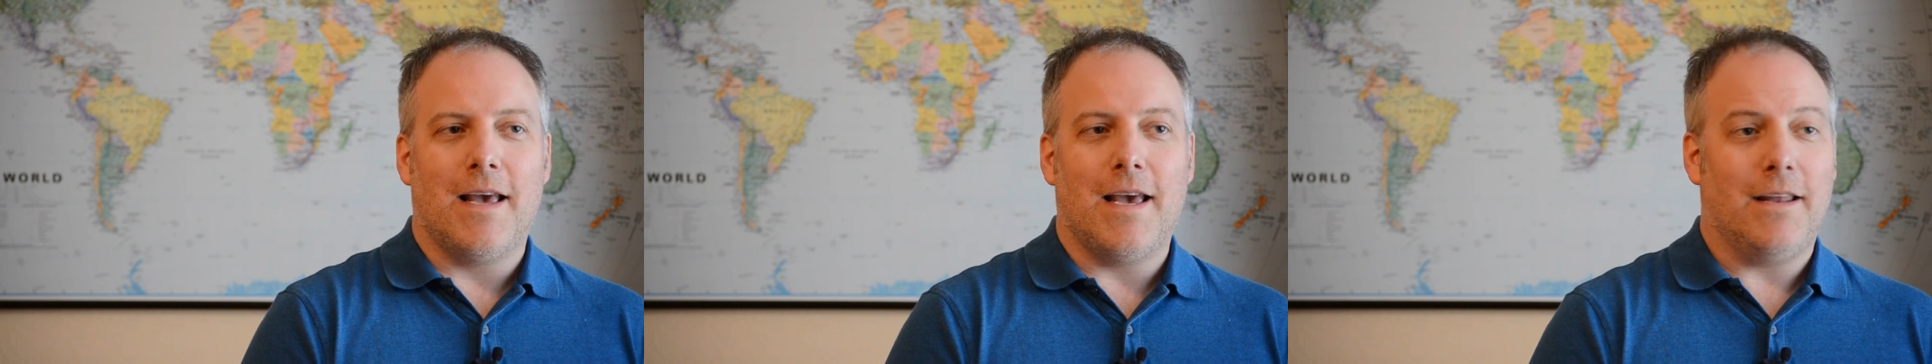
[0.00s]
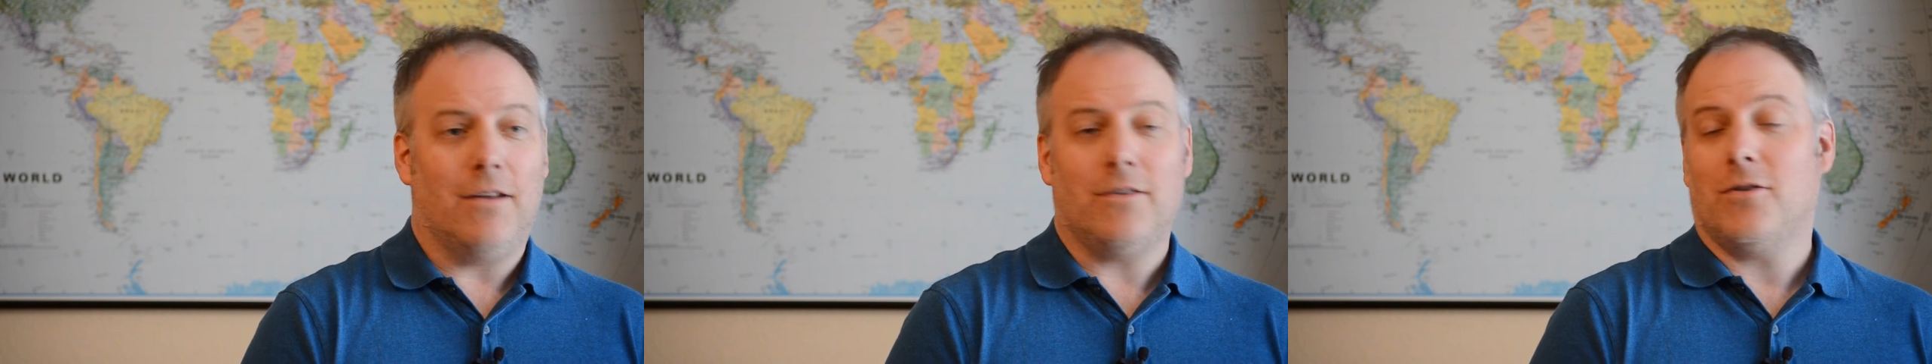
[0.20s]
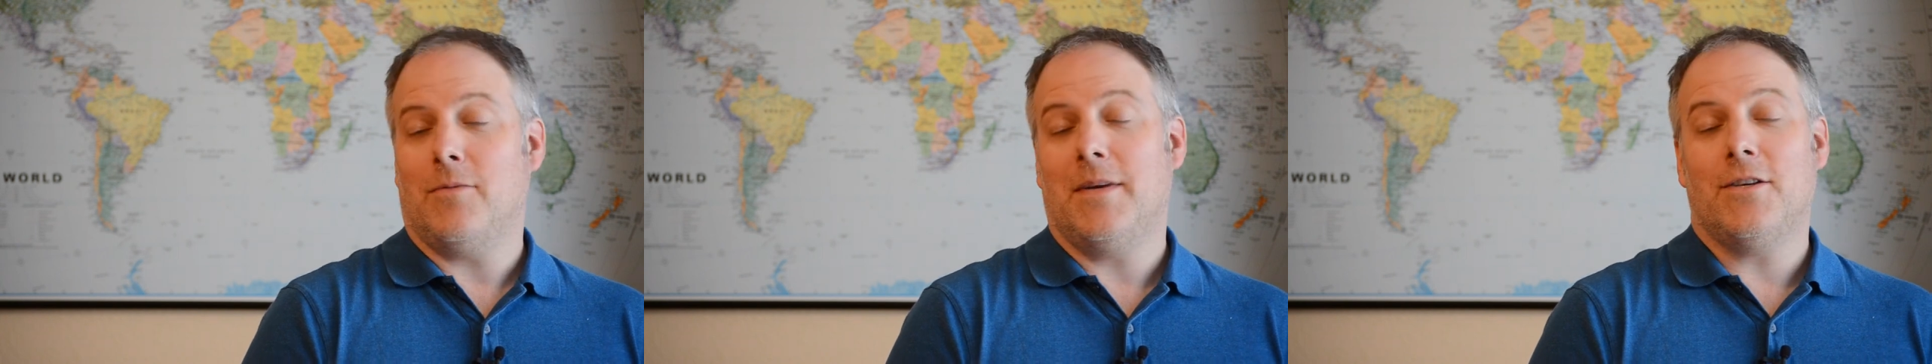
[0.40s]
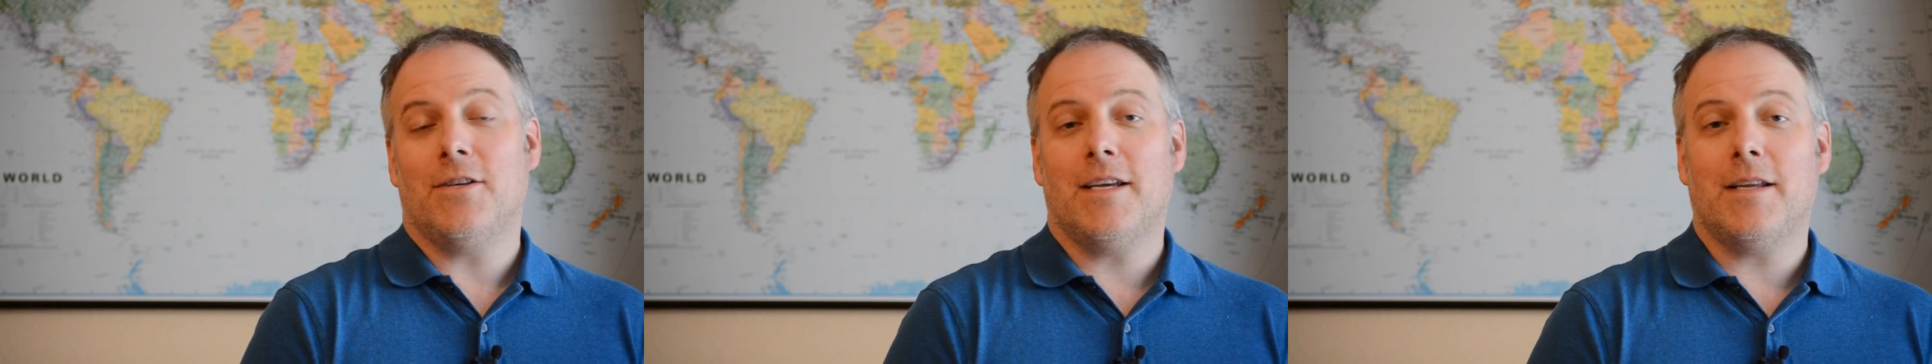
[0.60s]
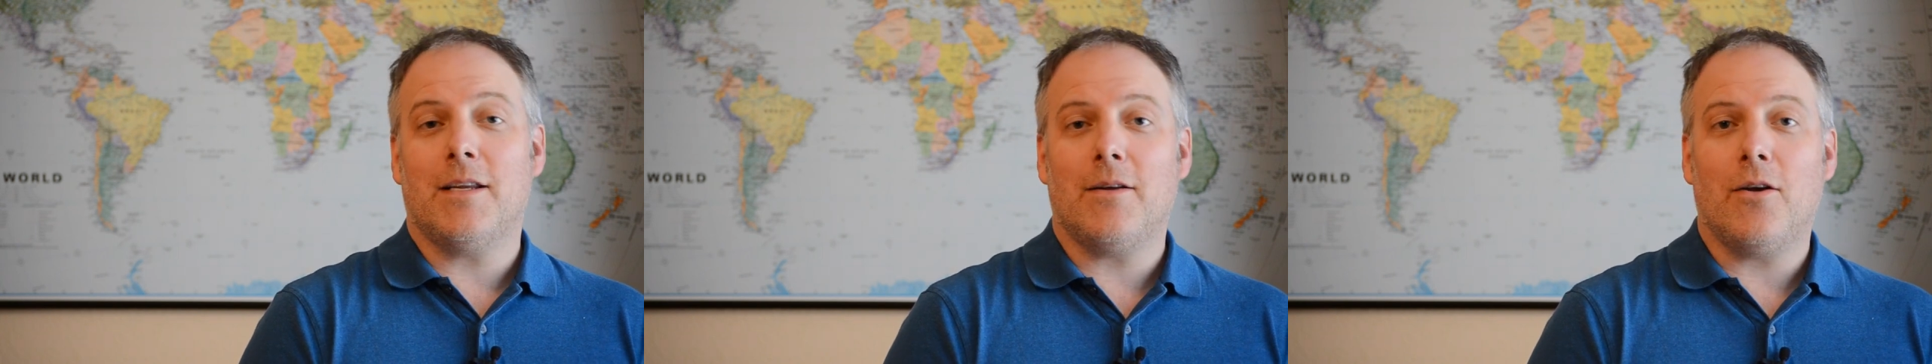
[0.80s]
it also means you
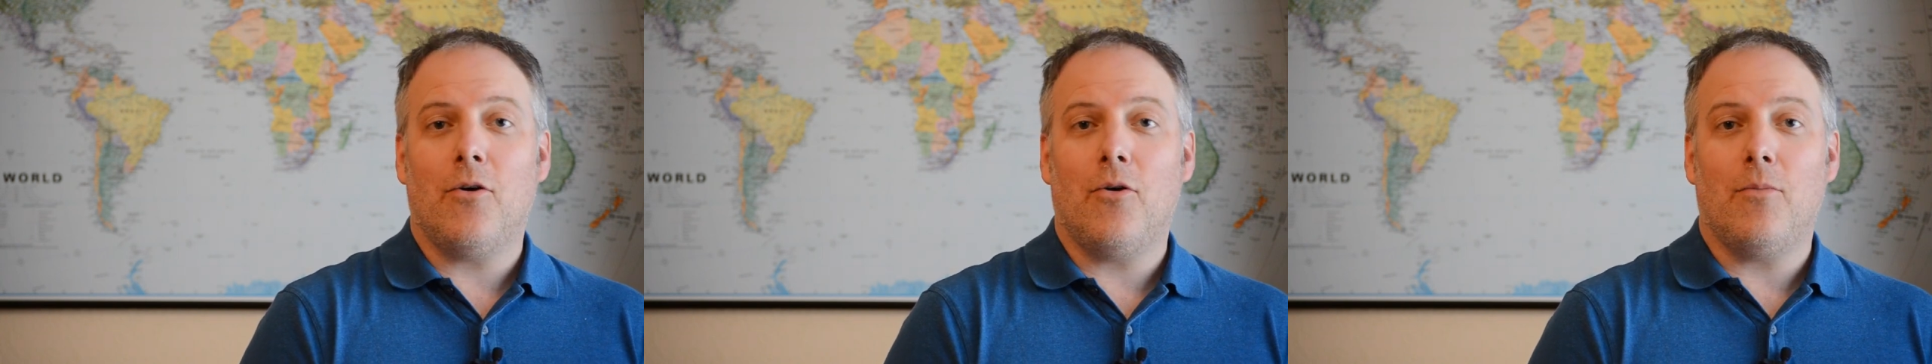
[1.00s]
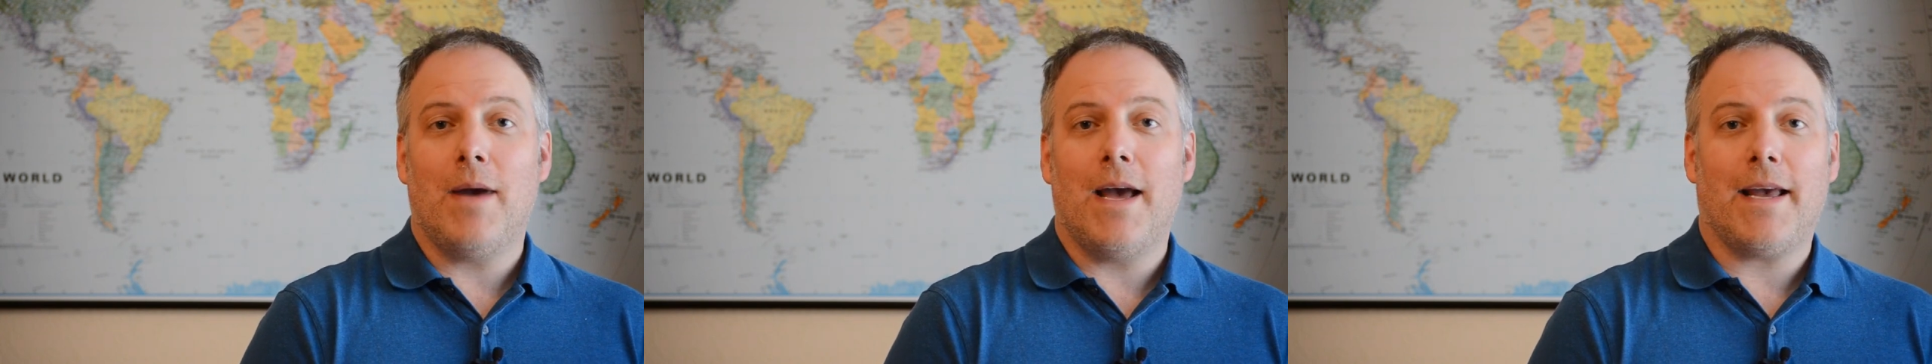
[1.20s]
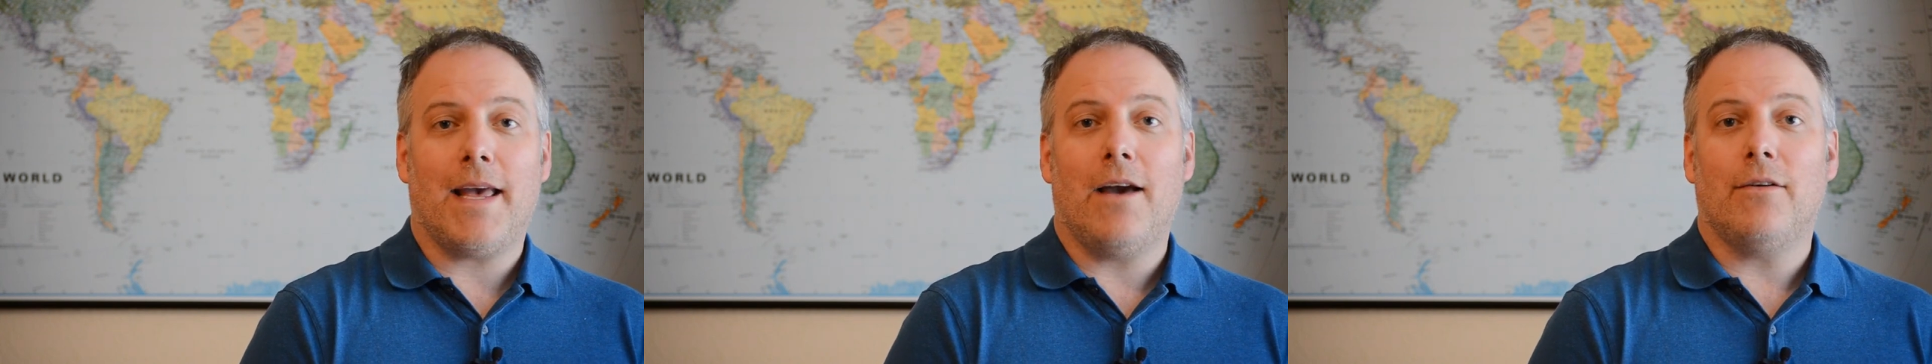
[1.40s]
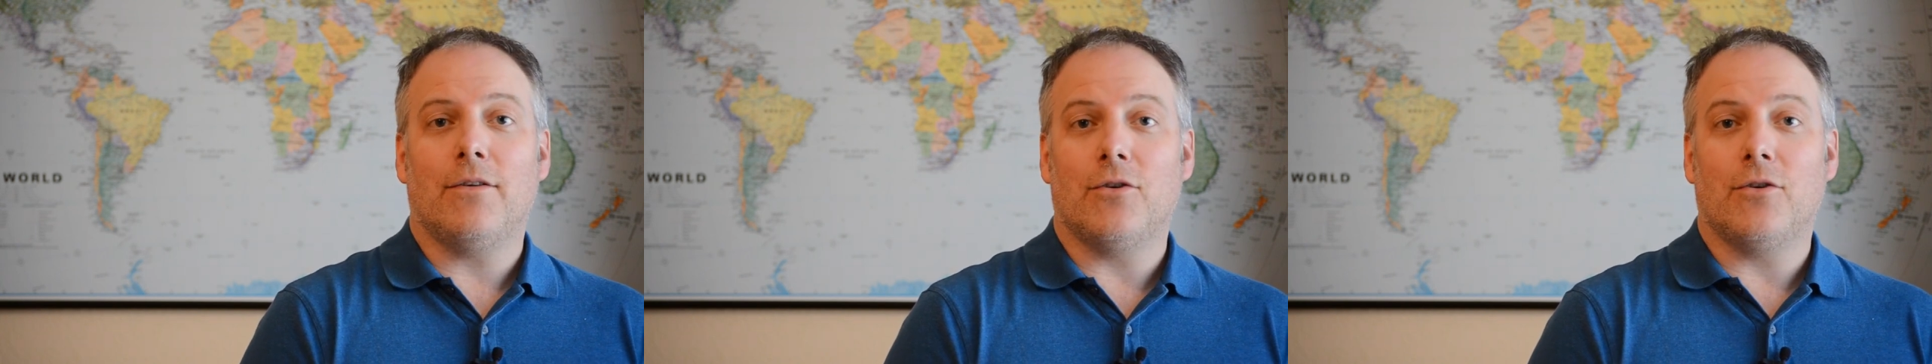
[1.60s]
get to go back out